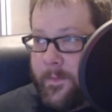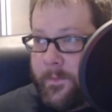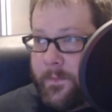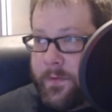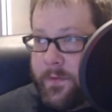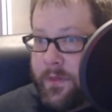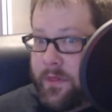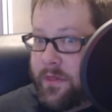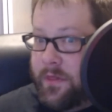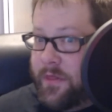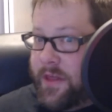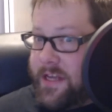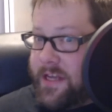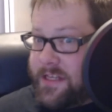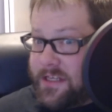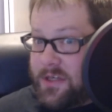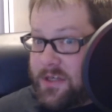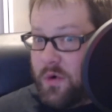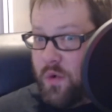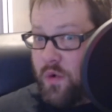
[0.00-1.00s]
This
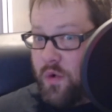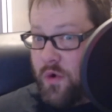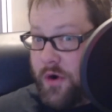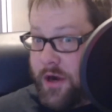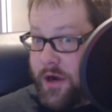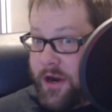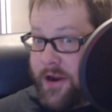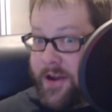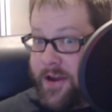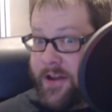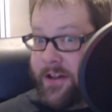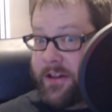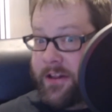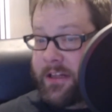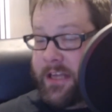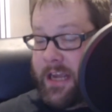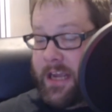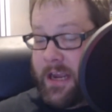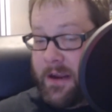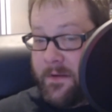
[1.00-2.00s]
is a
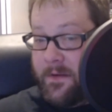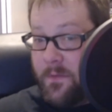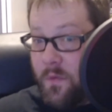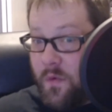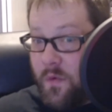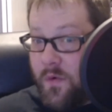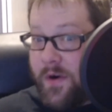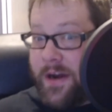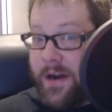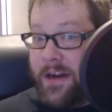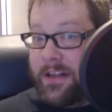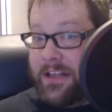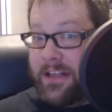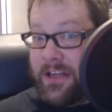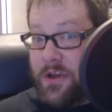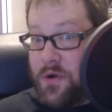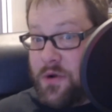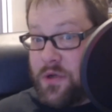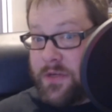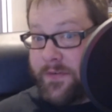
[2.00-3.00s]
really, really
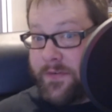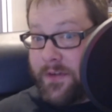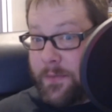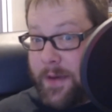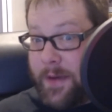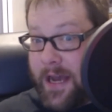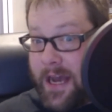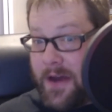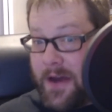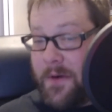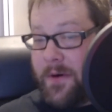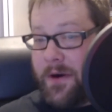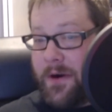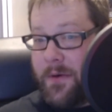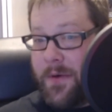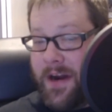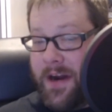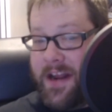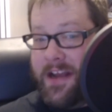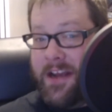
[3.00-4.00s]
useful power
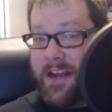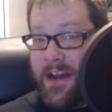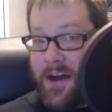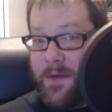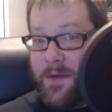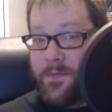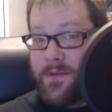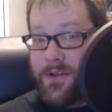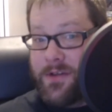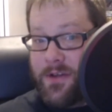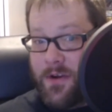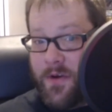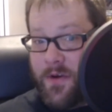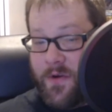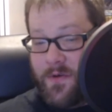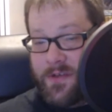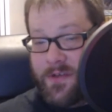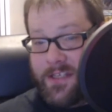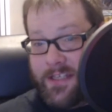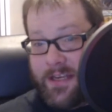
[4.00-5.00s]
when it comes to,
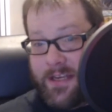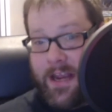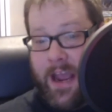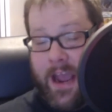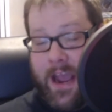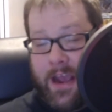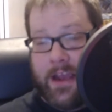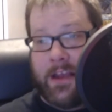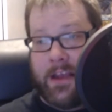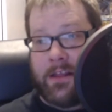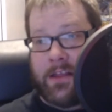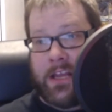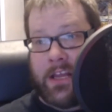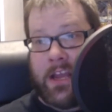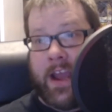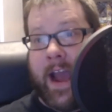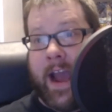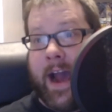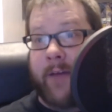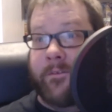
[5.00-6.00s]
say, the
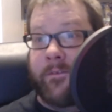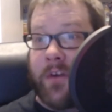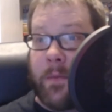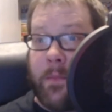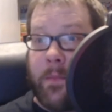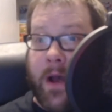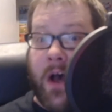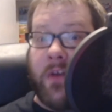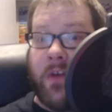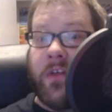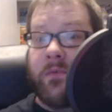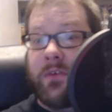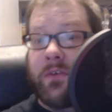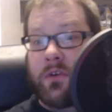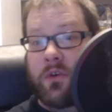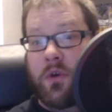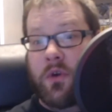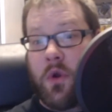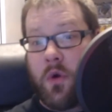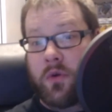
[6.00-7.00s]
aftermath of a
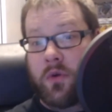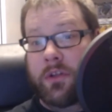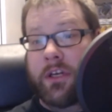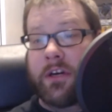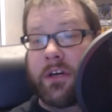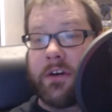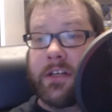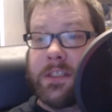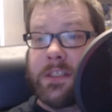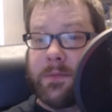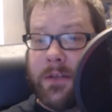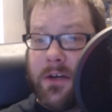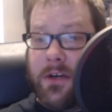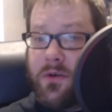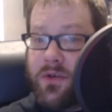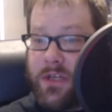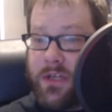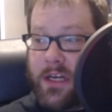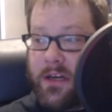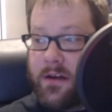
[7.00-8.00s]
nuclear
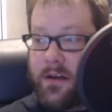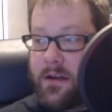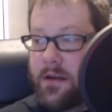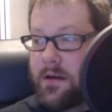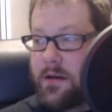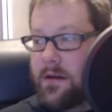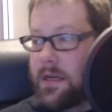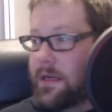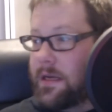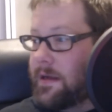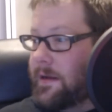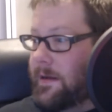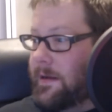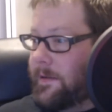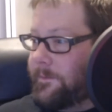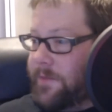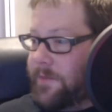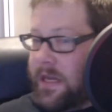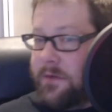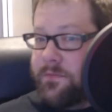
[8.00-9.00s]
explosion.
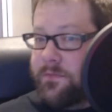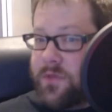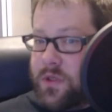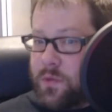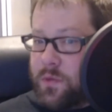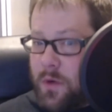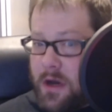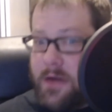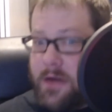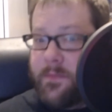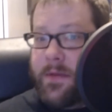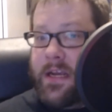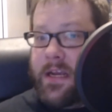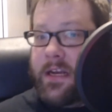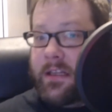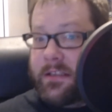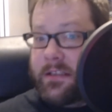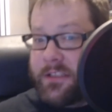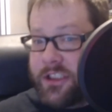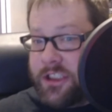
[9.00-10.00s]
Now, Swan being
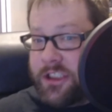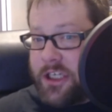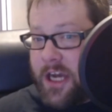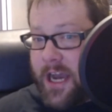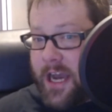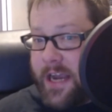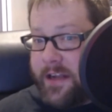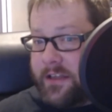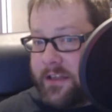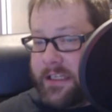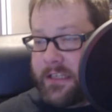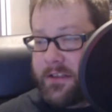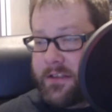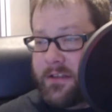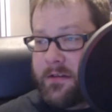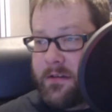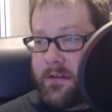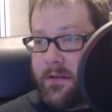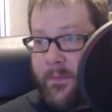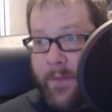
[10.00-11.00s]
a child
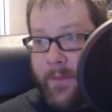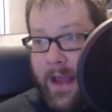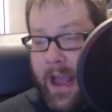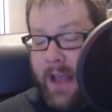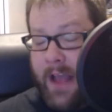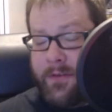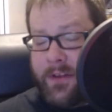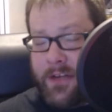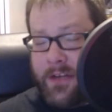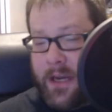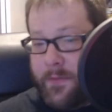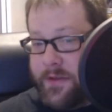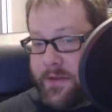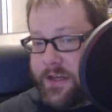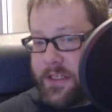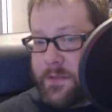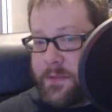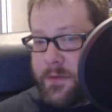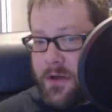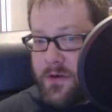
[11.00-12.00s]
at the time of the
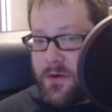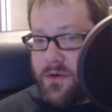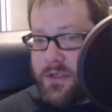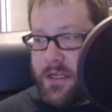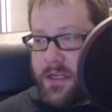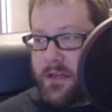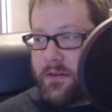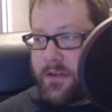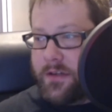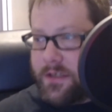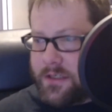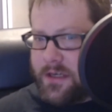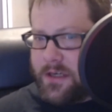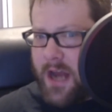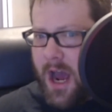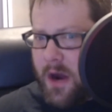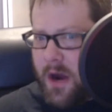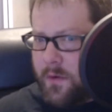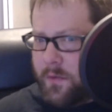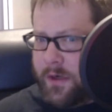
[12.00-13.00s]
explosion, there's
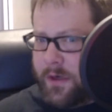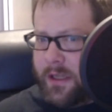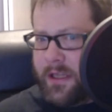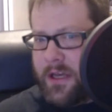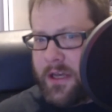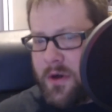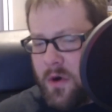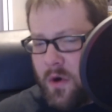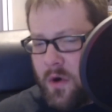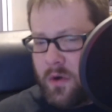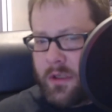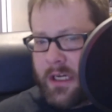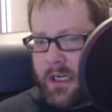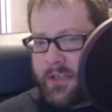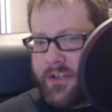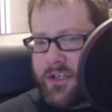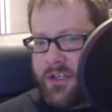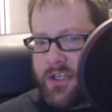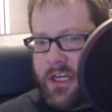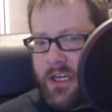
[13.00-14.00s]
not really a whole lot
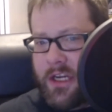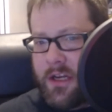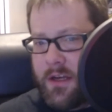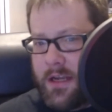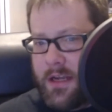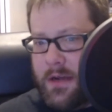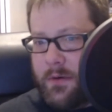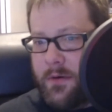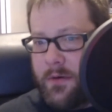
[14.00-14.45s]
that she can do.